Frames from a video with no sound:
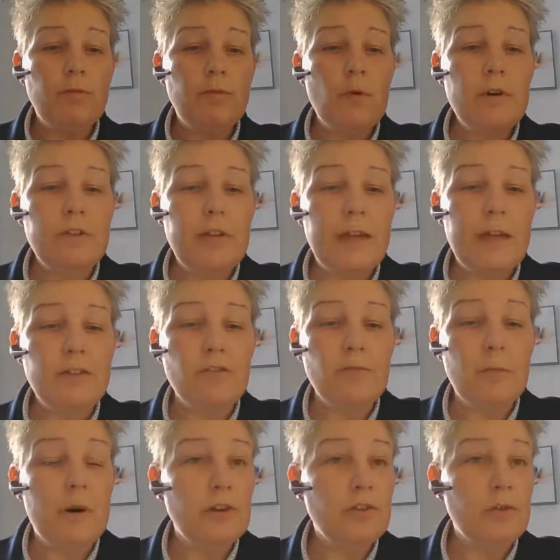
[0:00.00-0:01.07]
Before the end
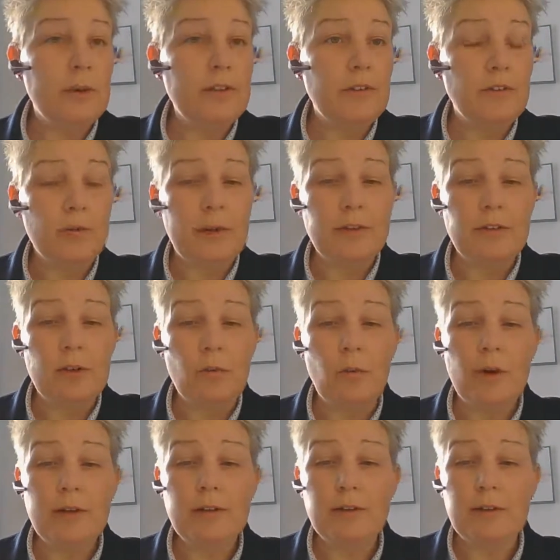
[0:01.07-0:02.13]
of March
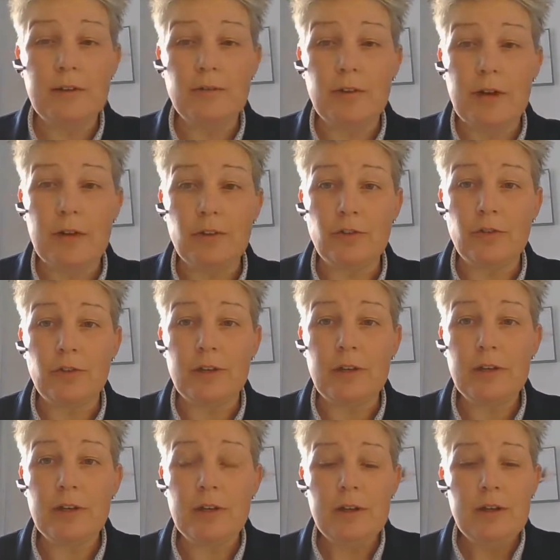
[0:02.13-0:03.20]
2021, the financial
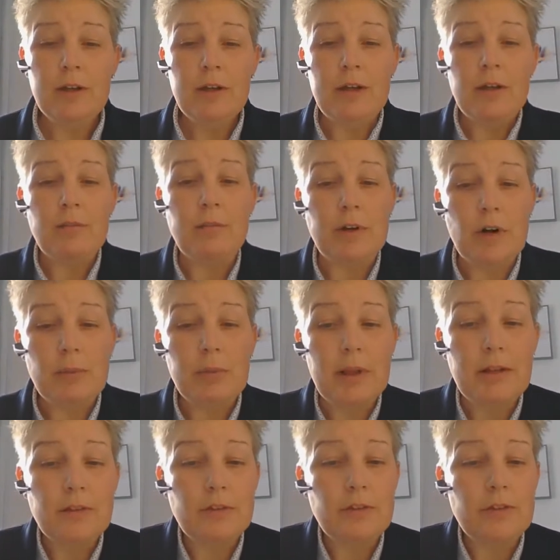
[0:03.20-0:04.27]
year, there are
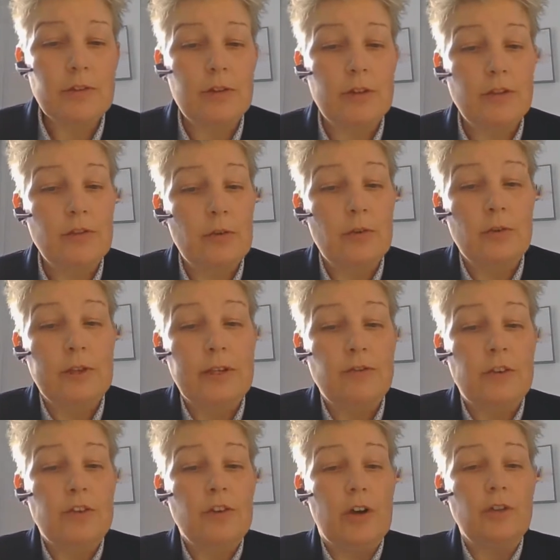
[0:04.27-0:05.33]
plans to install
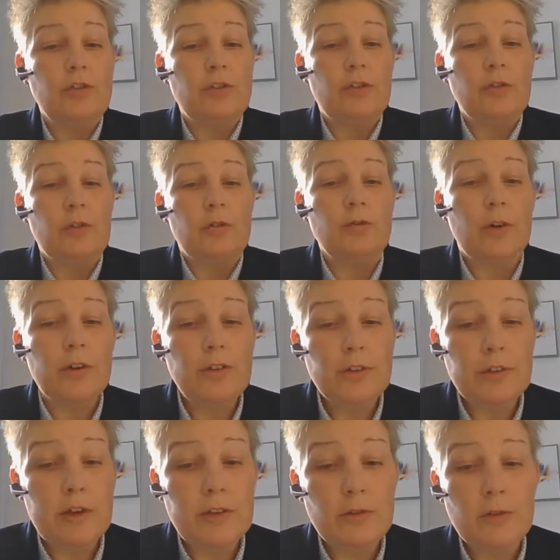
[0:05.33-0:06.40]
EV chargers at 2
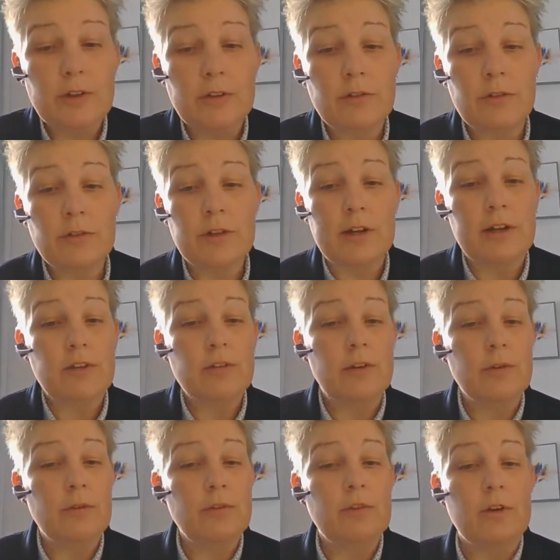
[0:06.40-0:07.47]
further sites within North
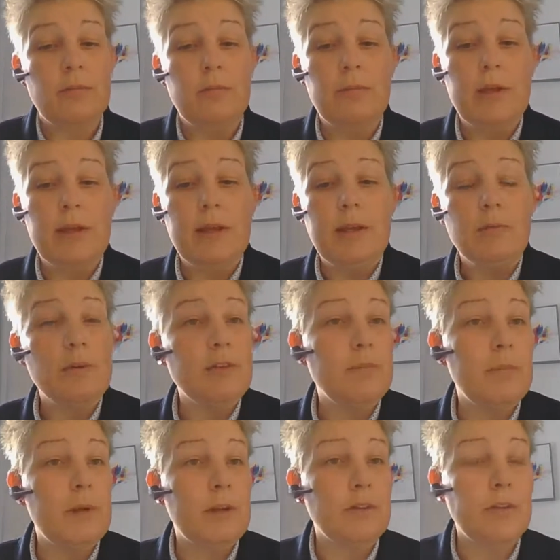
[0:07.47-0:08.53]
Lanarkshire, which are
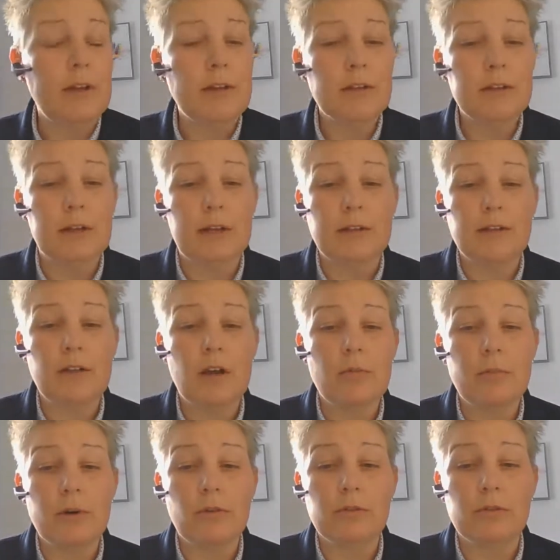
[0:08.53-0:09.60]
within Bells Hill and
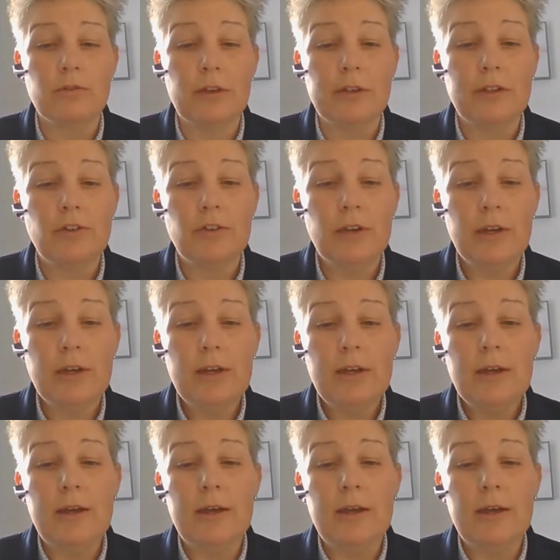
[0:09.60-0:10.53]
Cumbernauld Village.